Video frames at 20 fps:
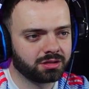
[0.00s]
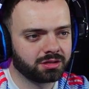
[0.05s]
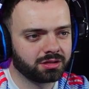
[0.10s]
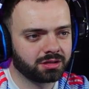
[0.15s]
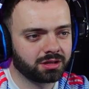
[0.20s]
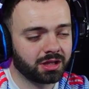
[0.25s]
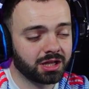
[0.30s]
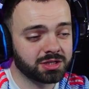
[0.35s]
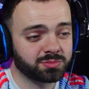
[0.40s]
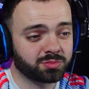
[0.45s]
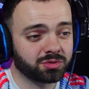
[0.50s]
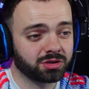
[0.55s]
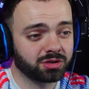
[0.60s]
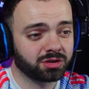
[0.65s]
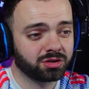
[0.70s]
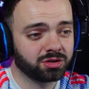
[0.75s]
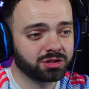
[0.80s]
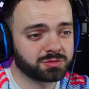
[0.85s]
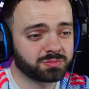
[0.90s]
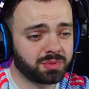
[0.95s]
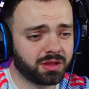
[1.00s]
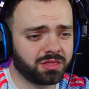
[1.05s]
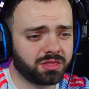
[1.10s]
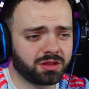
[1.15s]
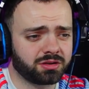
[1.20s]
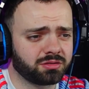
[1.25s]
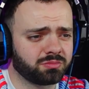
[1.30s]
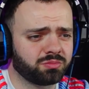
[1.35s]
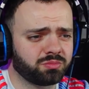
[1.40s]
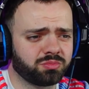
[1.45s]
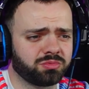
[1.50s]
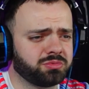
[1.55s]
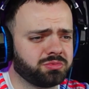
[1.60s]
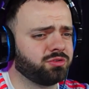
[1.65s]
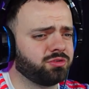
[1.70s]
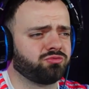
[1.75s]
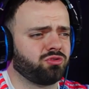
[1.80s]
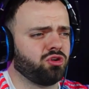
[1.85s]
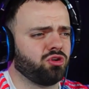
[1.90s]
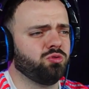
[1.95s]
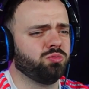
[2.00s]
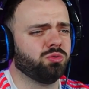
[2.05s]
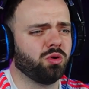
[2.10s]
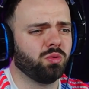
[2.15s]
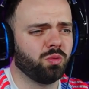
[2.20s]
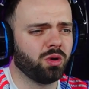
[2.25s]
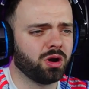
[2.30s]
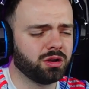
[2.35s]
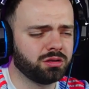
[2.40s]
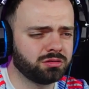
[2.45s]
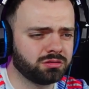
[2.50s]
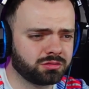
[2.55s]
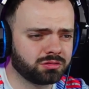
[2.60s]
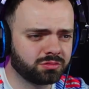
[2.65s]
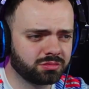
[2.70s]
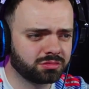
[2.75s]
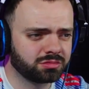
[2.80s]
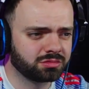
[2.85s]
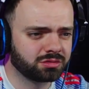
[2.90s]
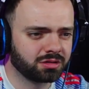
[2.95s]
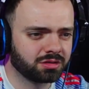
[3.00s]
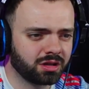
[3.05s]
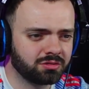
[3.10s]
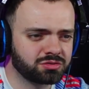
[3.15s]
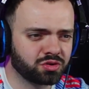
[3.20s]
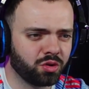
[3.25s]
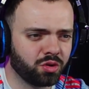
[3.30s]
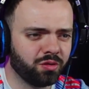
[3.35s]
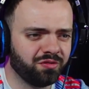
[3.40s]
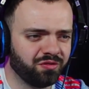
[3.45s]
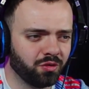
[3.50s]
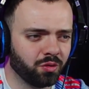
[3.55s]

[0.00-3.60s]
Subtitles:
That's pretty good. It's better than the robot one. That was awful.